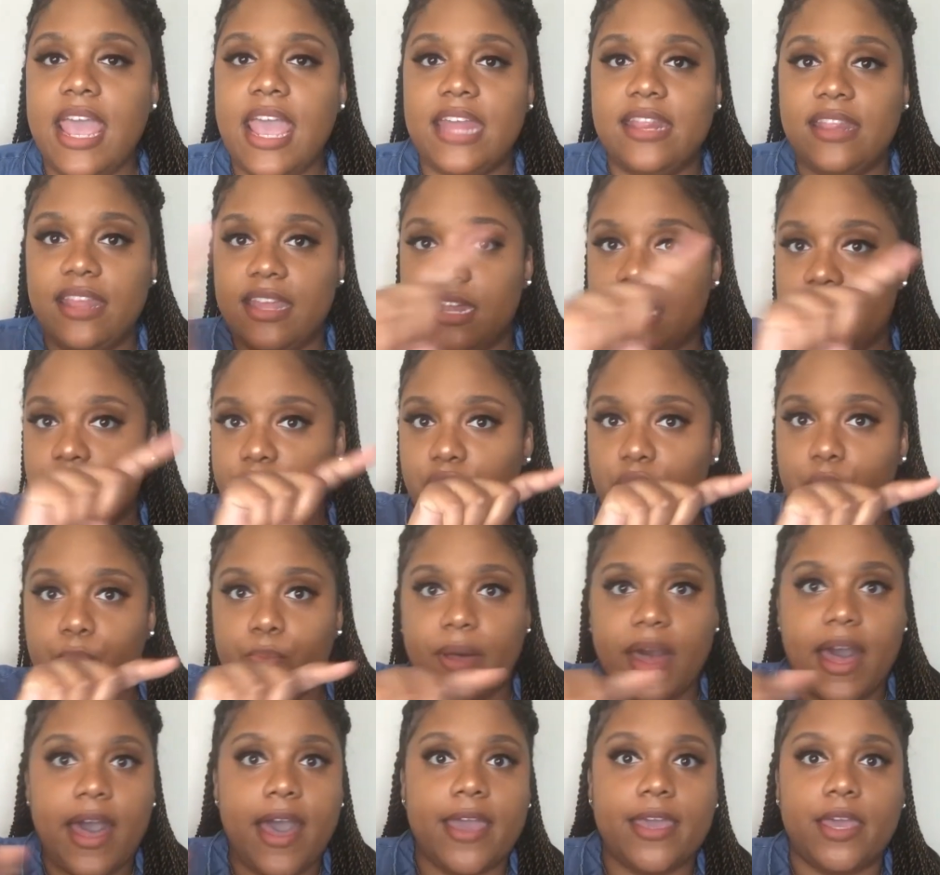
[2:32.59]
and then in
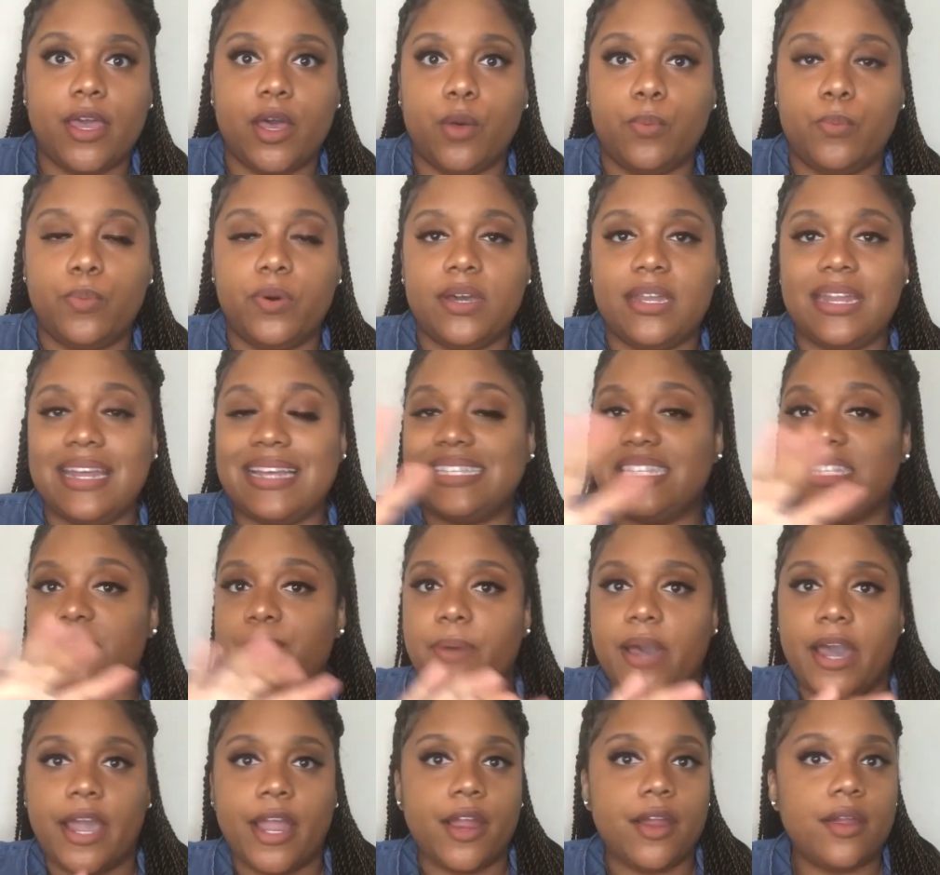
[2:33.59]
your bio, put
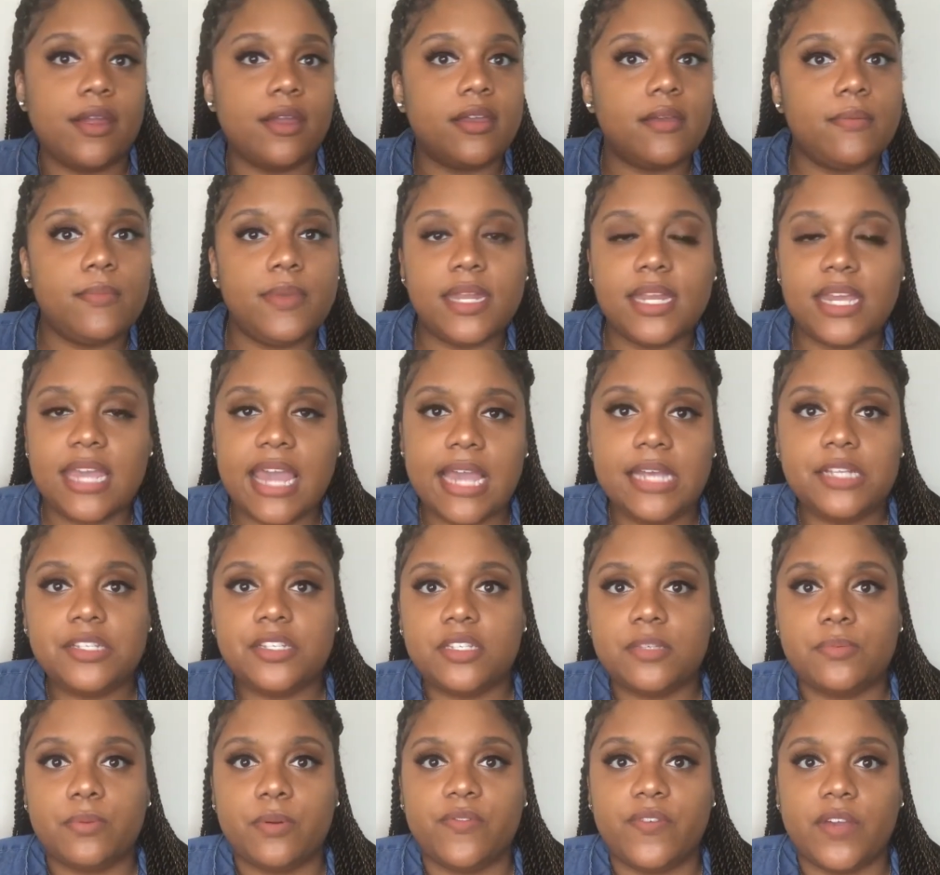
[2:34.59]
aspiring
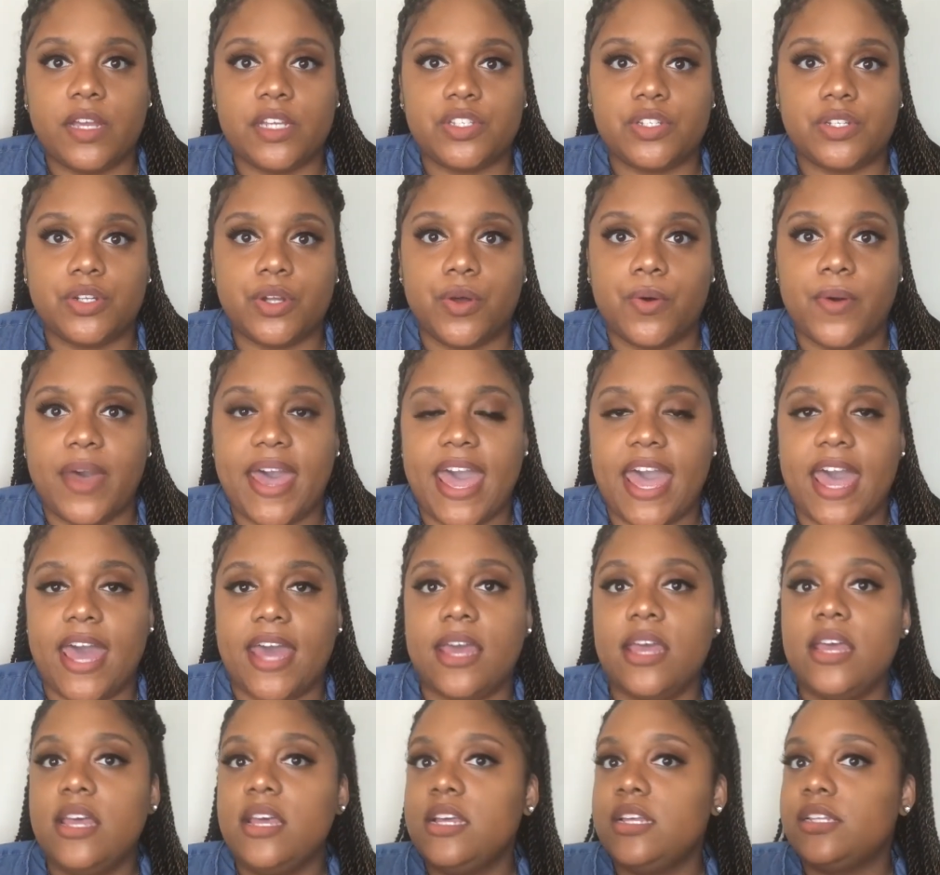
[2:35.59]
communications professional
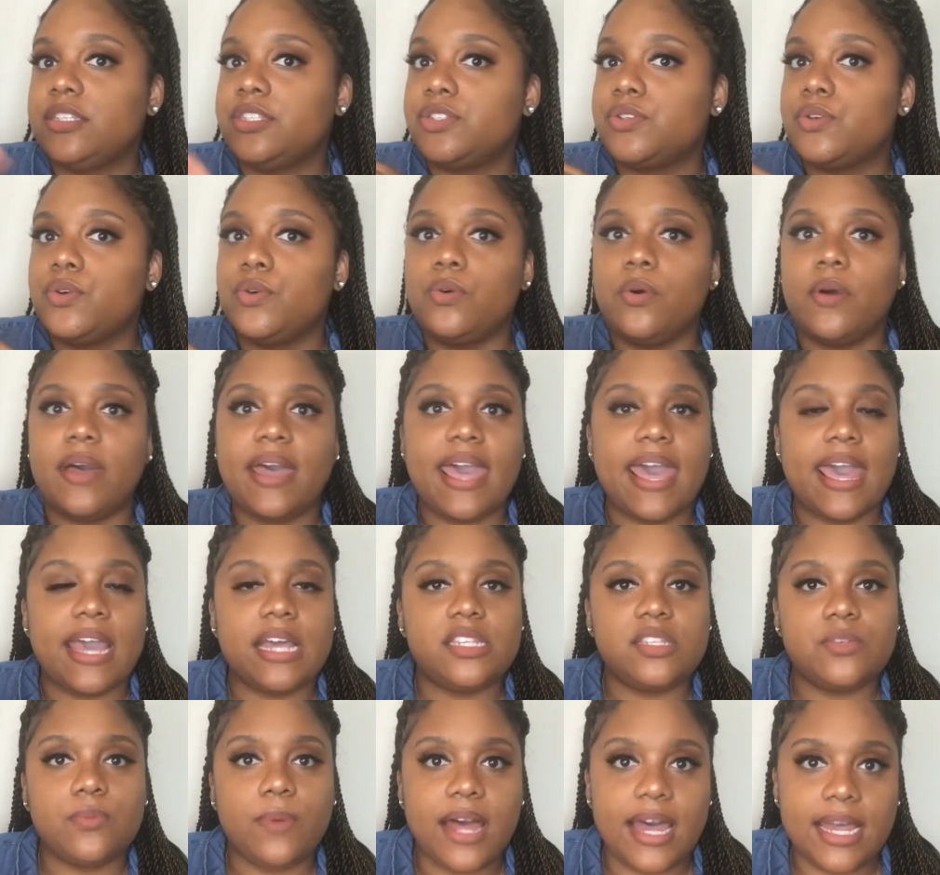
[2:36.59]
at school
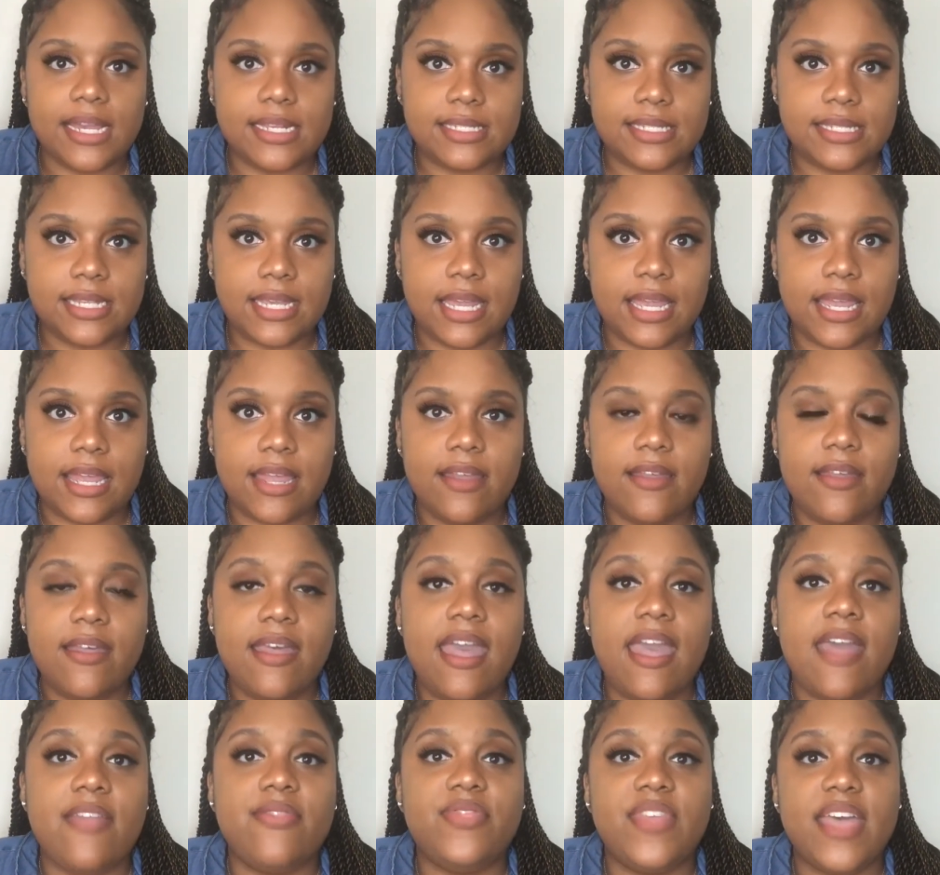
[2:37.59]
XYZ,
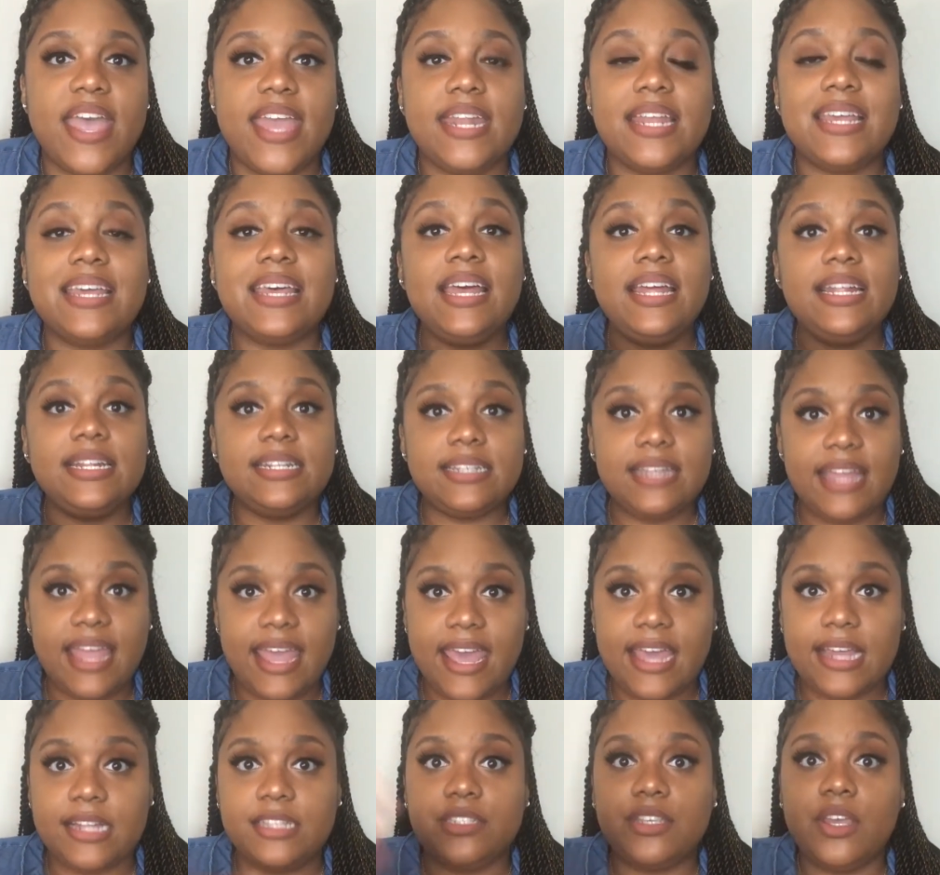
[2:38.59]
and then
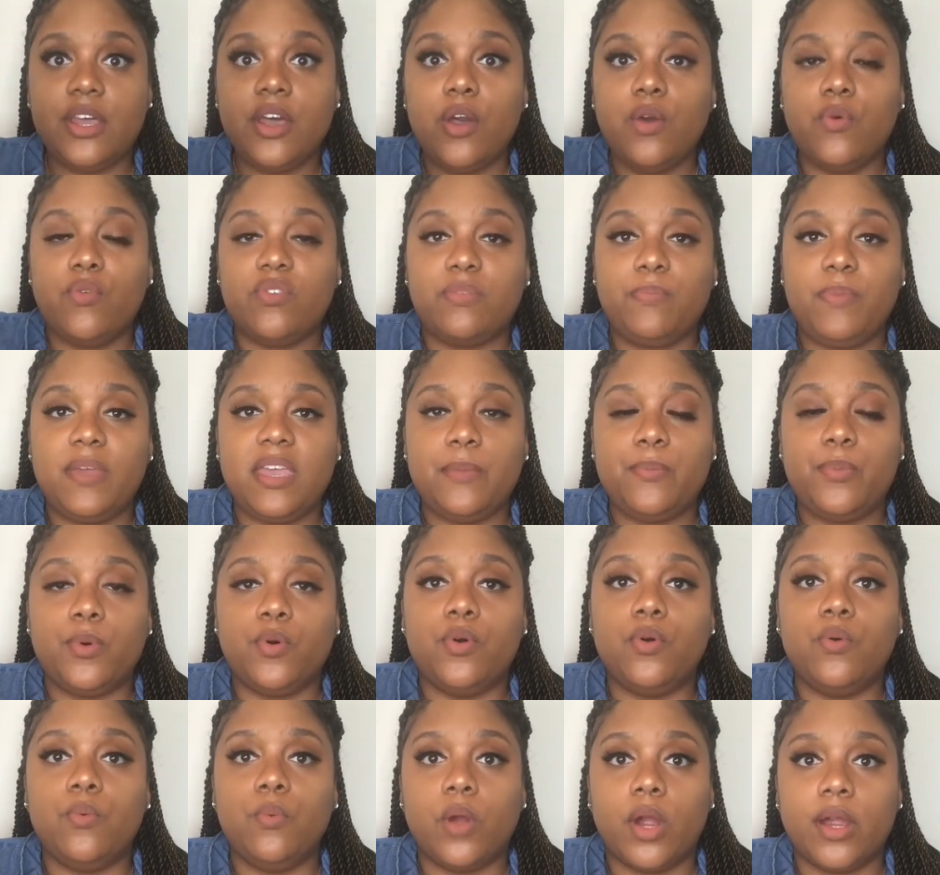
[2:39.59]
connect with
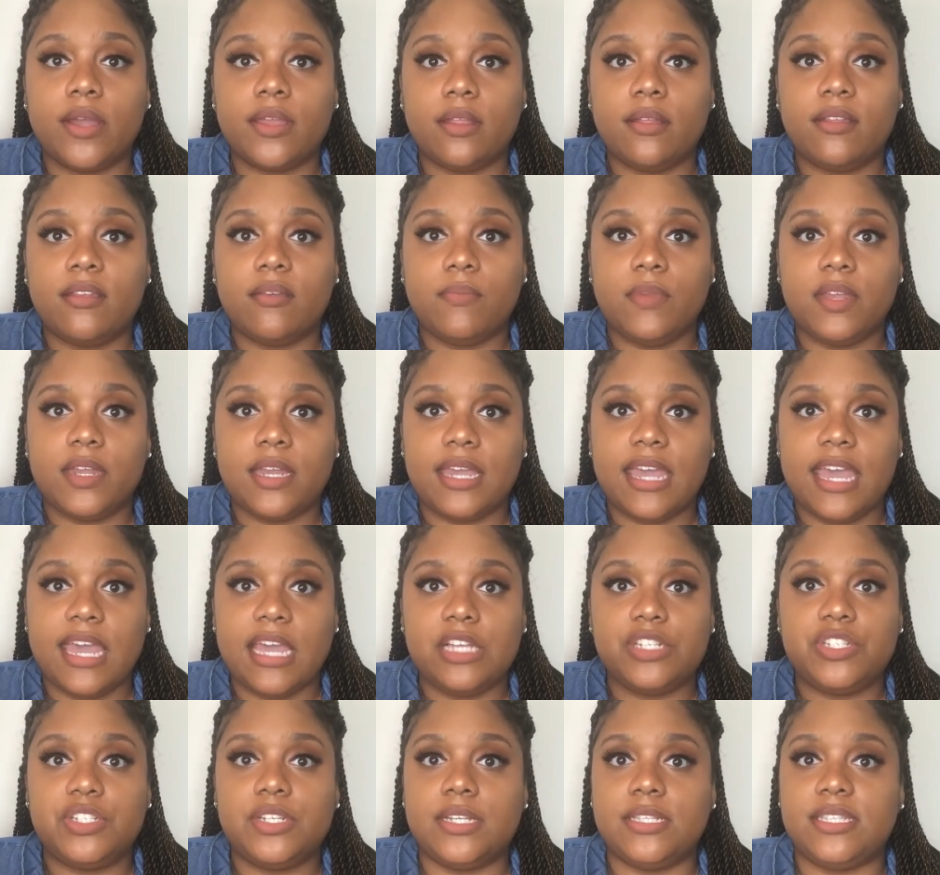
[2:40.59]
people who work in
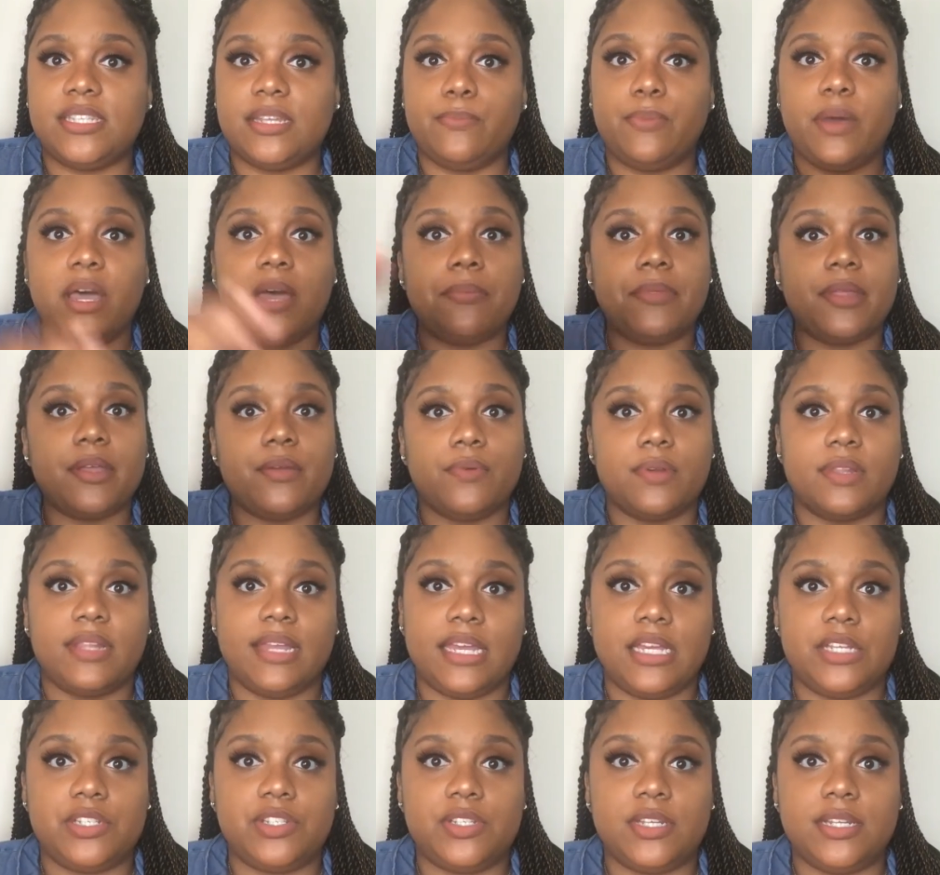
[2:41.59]
communications and public
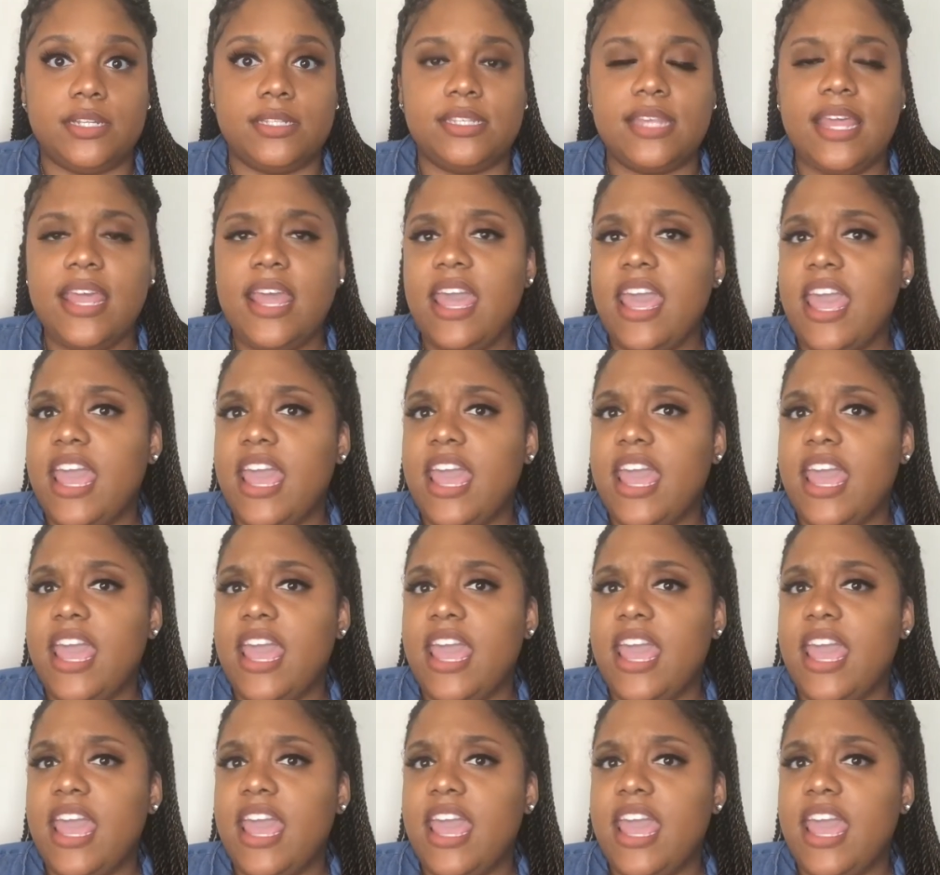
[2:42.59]
relations.